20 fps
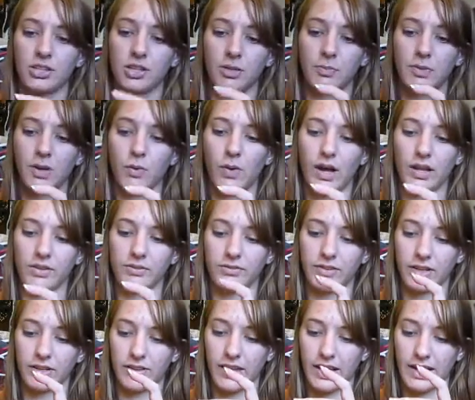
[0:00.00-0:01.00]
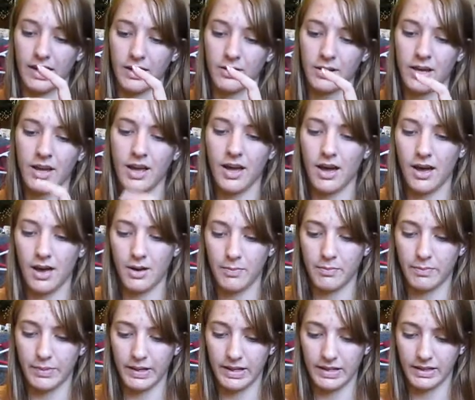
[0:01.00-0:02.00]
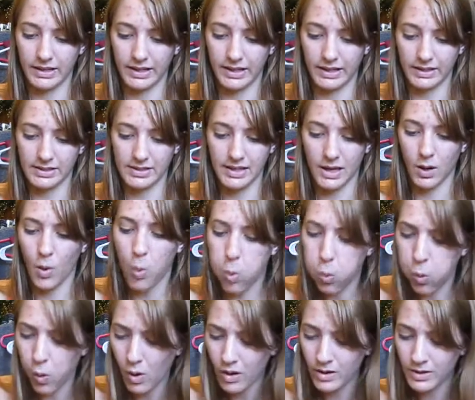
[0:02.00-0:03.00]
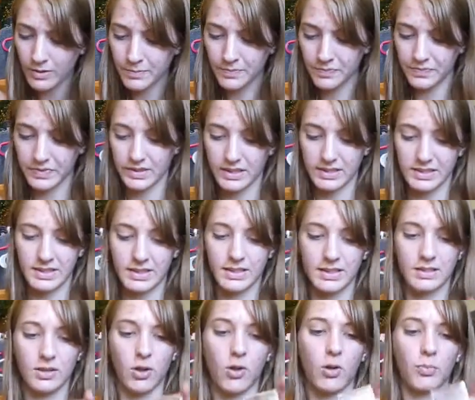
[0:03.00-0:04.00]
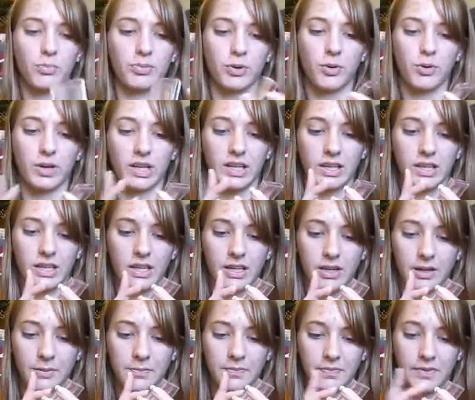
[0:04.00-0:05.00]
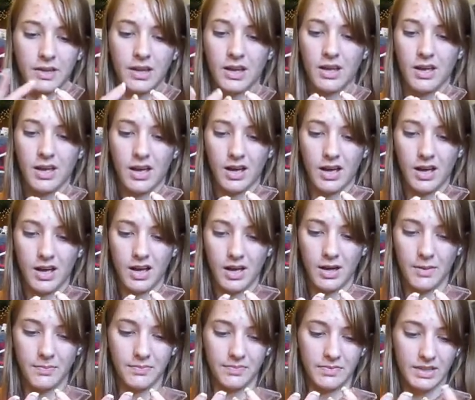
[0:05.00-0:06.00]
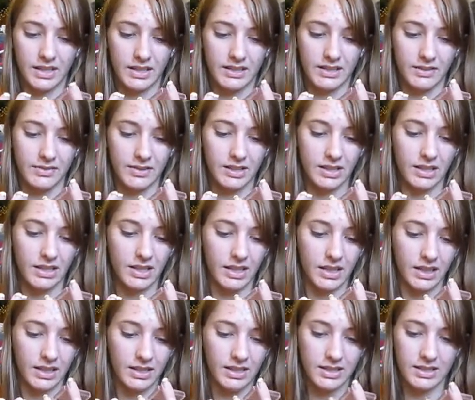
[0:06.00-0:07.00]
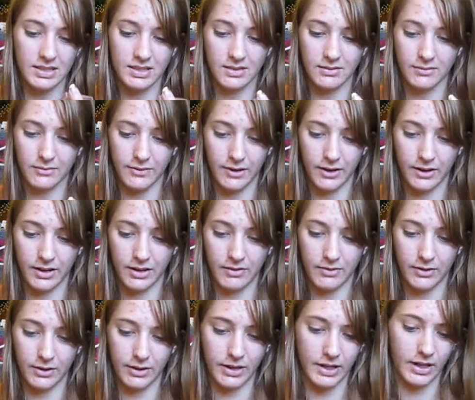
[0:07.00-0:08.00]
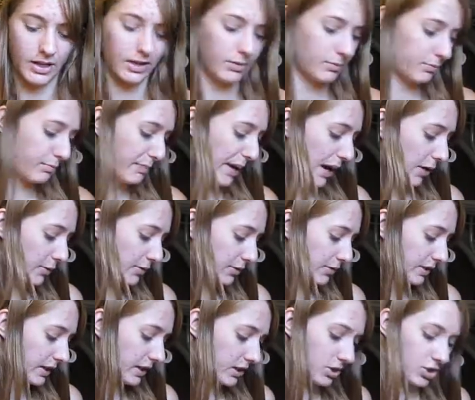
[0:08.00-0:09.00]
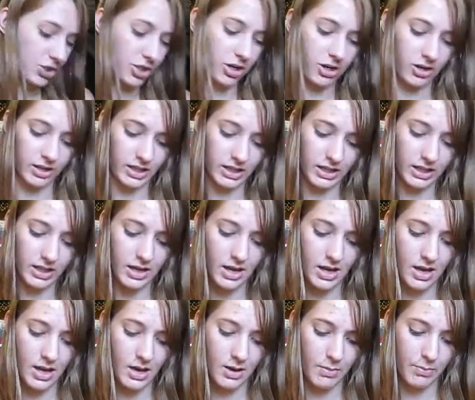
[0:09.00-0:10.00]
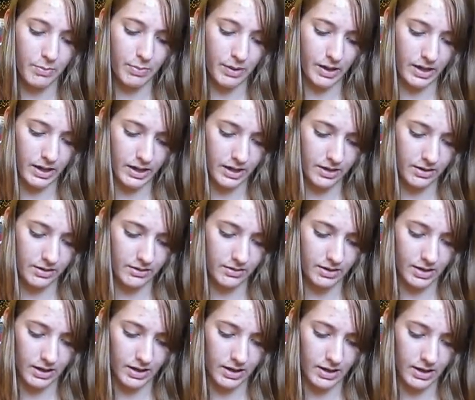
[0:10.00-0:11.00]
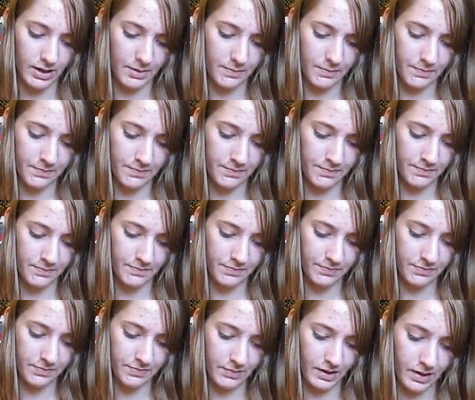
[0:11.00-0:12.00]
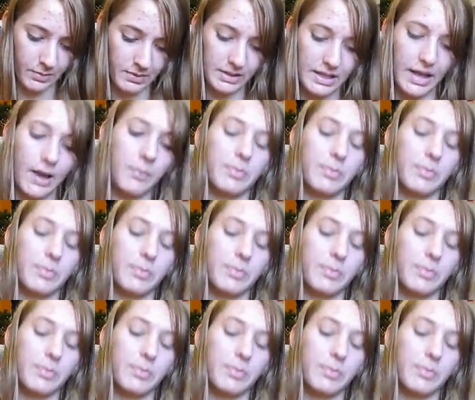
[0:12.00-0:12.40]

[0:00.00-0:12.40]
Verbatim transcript: took me a while to figure that out. Um, but like I said, this is all broken in here. Um, it definitely is very, very powdery and chalky, but, um, I mean, that